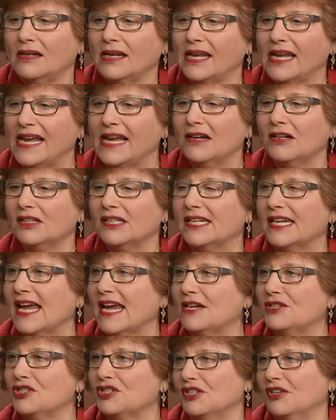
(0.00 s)

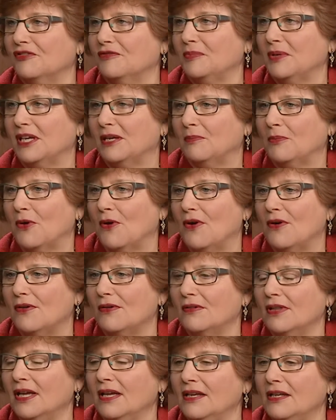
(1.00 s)
inclination of
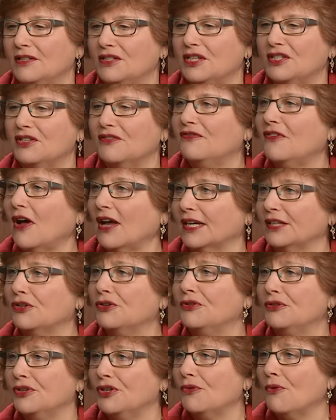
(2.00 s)
people to define
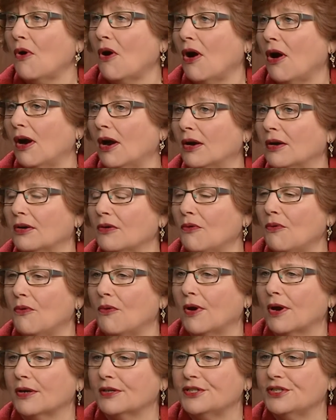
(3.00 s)
who you are
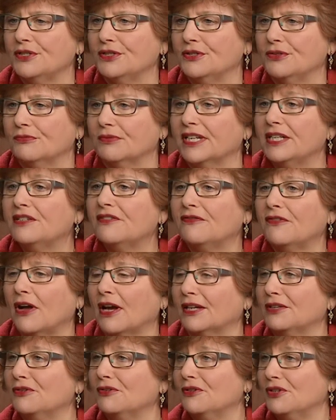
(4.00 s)
or to
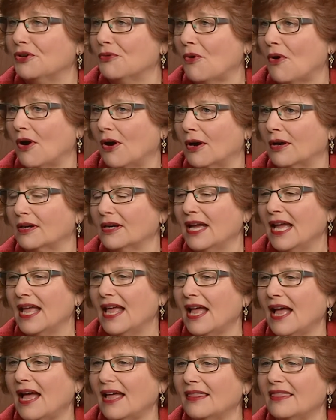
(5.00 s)
redefine who you are,
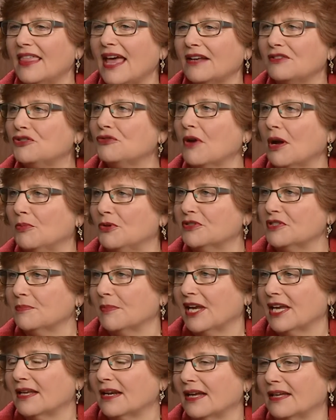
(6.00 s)
that troubles
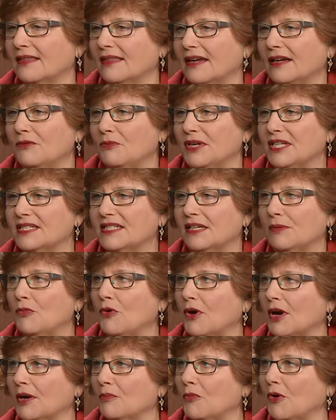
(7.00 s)
me. And I think we see
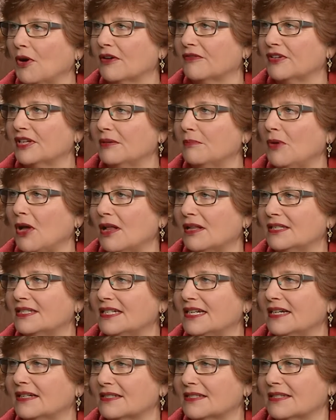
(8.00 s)
more and more of it in
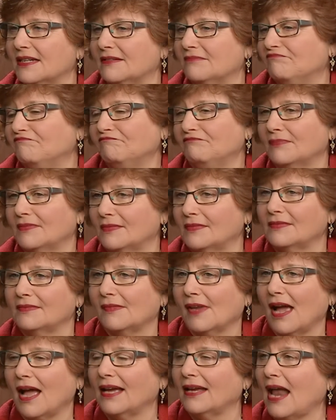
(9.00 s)
politics, and
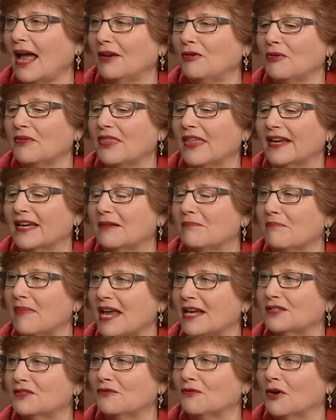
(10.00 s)
I don't think it
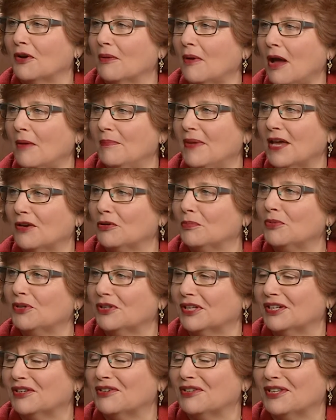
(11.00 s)
makes for a better
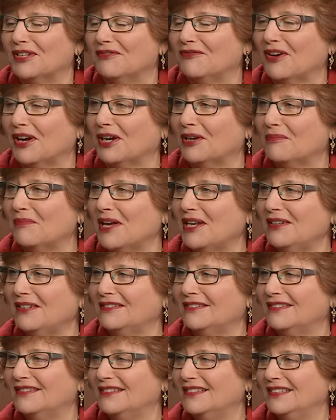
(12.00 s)
political environment.
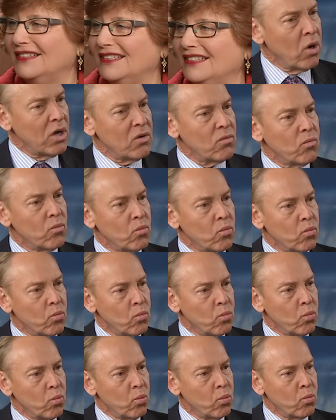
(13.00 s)
Yeah,
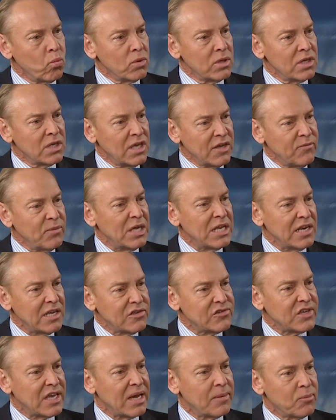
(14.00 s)
give me an
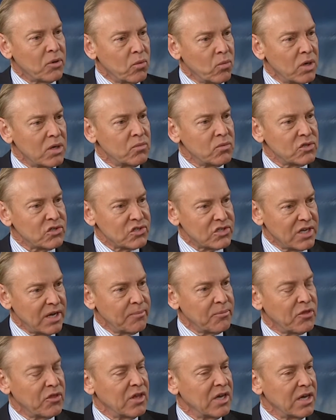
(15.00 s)
example. What was
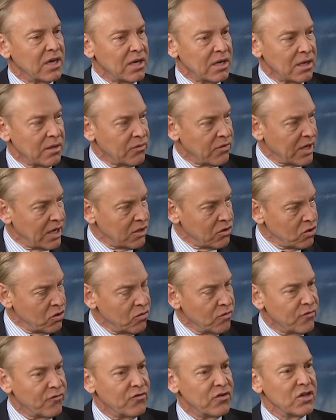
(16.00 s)
something that you
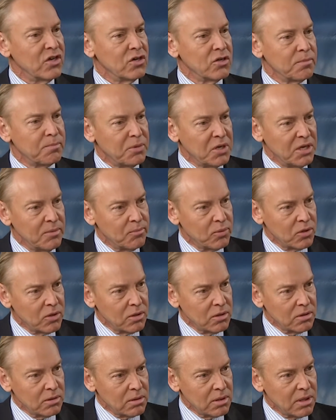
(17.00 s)
feel
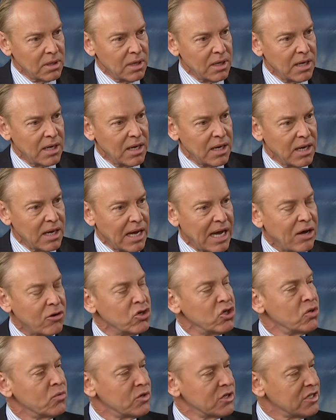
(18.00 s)
people, how
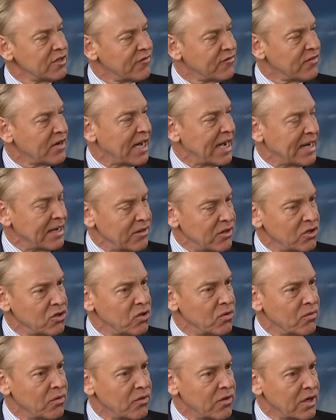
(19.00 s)
you were defined that
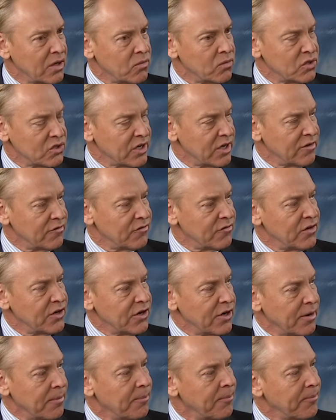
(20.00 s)
you think was
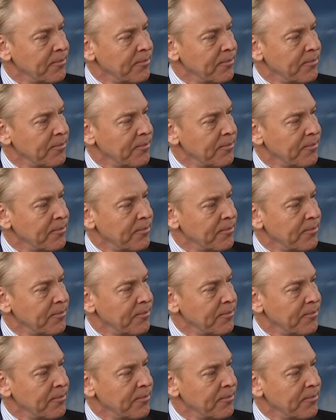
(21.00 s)
unfair?